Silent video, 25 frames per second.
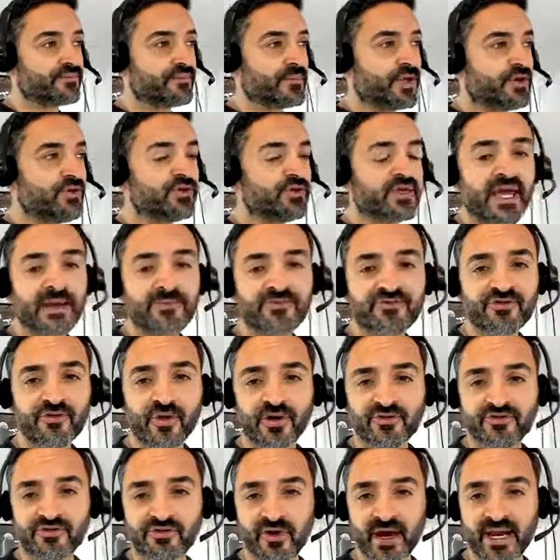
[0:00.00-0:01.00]
who came to our
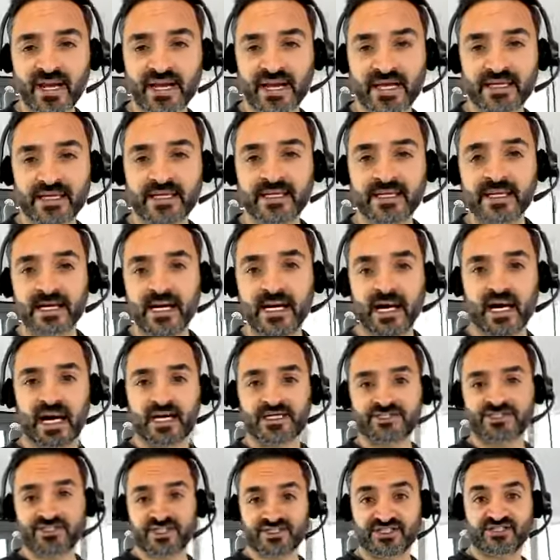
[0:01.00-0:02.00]
training uh,
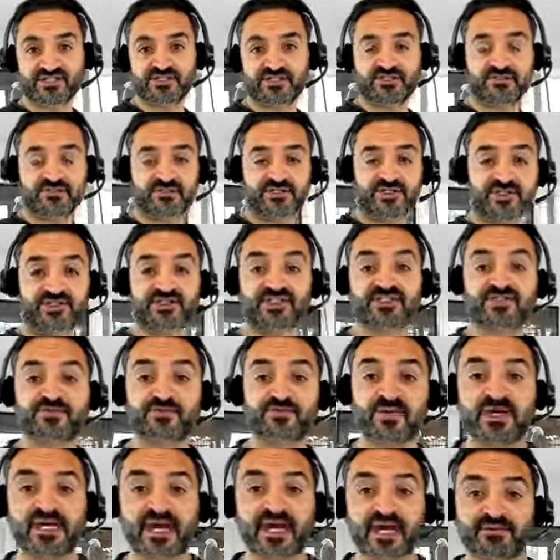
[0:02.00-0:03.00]
just just this
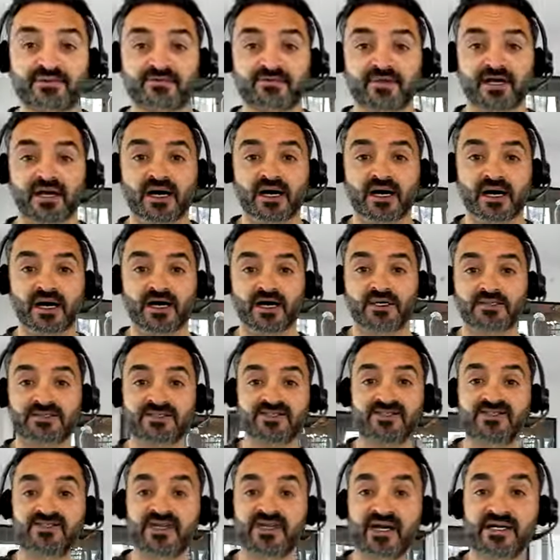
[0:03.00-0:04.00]
weekend, uh,
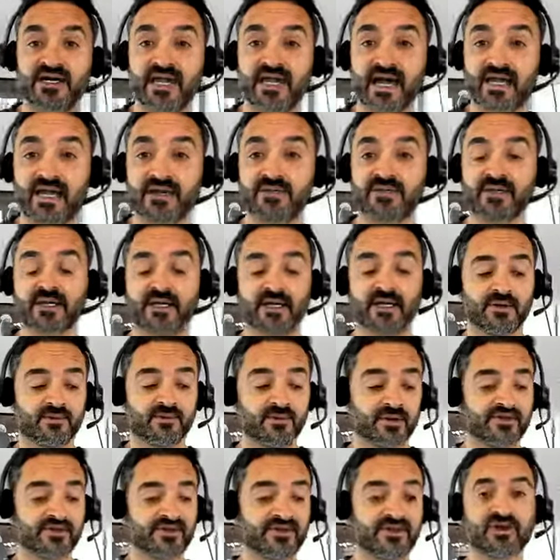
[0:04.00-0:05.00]
Sunday,
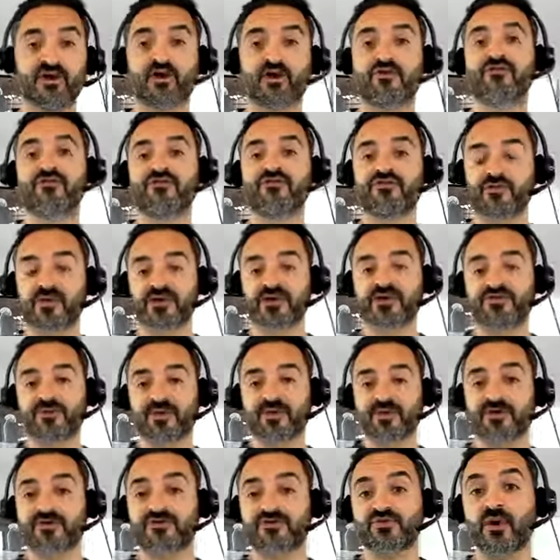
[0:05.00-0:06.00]
we did the overview
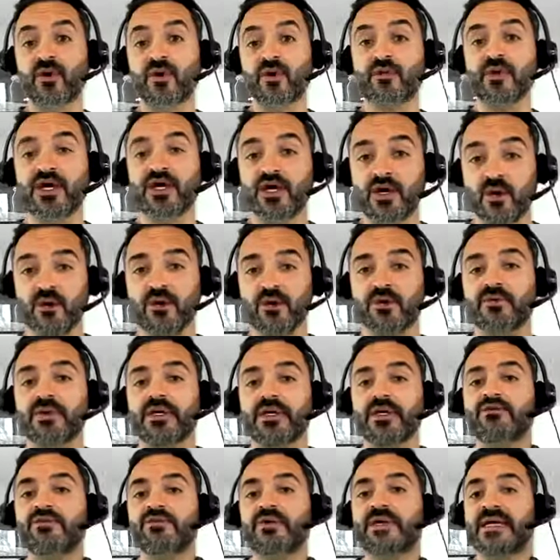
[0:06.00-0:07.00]
experience where we go and we
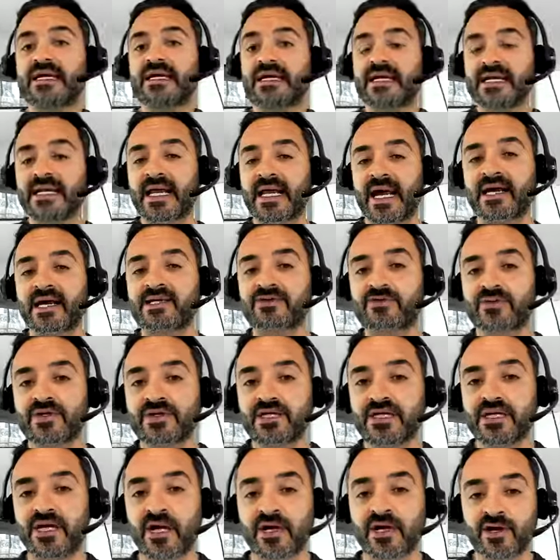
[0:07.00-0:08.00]
reconnect with
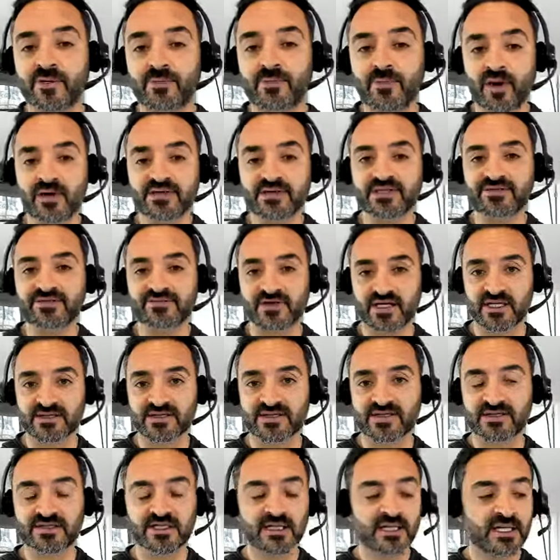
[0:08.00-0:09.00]
the younger parts of us.